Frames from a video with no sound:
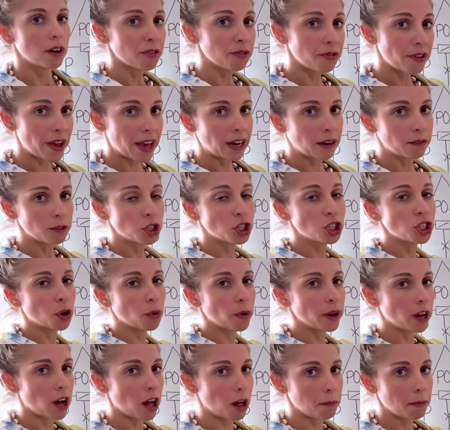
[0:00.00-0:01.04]
a fan of
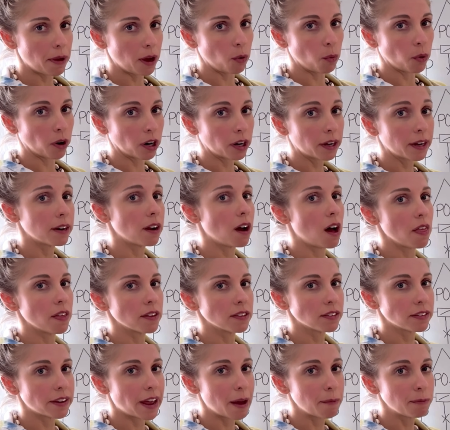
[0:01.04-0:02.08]
showing all my work and all the
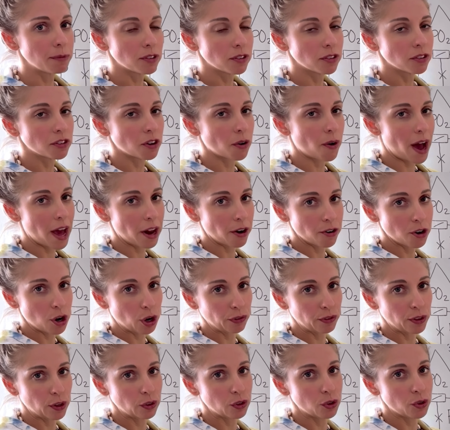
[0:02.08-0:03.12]
steps, so I don't know
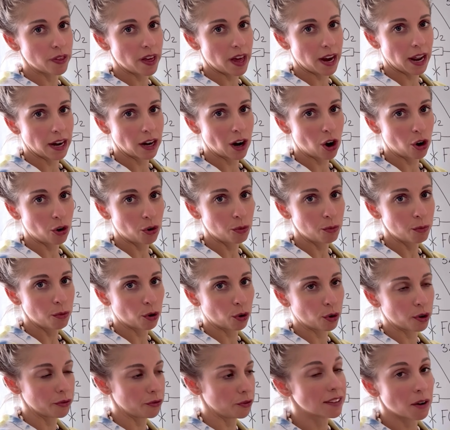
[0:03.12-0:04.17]
if you do that at home
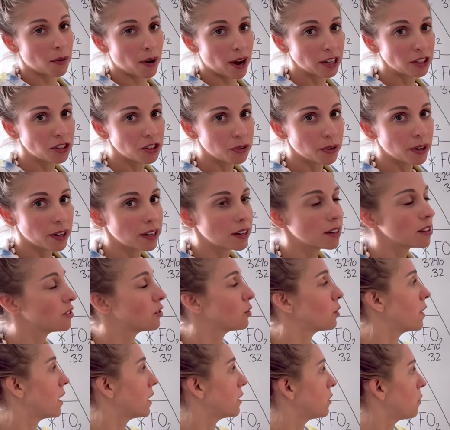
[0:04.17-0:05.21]
or it's how I do it, so
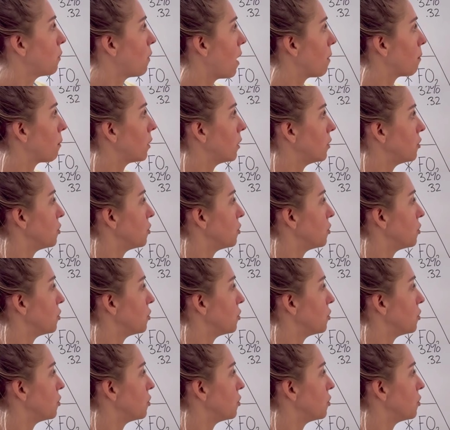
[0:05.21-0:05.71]
that's how I'm going to